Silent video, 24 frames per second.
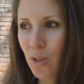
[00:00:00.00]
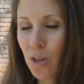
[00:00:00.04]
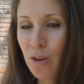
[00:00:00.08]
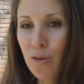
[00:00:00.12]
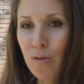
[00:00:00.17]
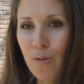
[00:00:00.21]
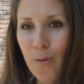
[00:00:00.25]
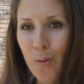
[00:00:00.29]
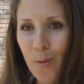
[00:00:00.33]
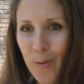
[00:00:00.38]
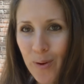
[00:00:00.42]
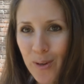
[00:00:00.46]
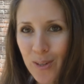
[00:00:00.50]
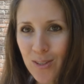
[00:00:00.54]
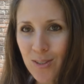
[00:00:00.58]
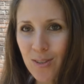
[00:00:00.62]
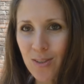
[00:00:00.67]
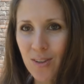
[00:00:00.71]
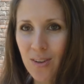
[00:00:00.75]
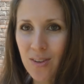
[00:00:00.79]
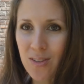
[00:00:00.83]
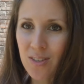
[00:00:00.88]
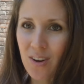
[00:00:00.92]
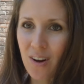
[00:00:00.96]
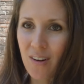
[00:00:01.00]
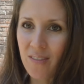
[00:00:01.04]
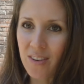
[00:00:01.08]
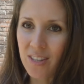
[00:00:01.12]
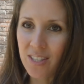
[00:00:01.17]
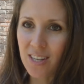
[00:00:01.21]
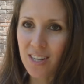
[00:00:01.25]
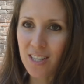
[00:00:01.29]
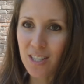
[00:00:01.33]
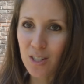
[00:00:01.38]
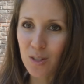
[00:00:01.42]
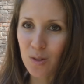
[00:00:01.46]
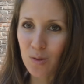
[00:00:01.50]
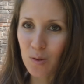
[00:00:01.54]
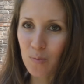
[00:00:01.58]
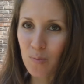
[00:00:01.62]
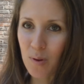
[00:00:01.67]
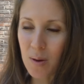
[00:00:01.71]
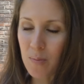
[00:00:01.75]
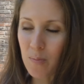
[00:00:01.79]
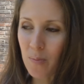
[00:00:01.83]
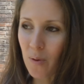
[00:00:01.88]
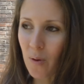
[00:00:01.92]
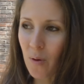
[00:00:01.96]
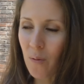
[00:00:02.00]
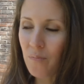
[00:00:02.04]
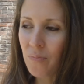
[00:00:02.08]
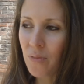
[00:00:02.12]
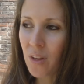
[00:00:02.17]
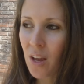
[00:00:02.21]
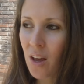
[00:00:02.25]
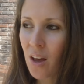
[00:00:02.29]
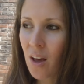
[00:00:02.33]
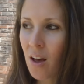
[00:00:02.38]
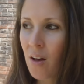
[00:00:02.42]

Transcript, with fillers: look forward to those conversations with people.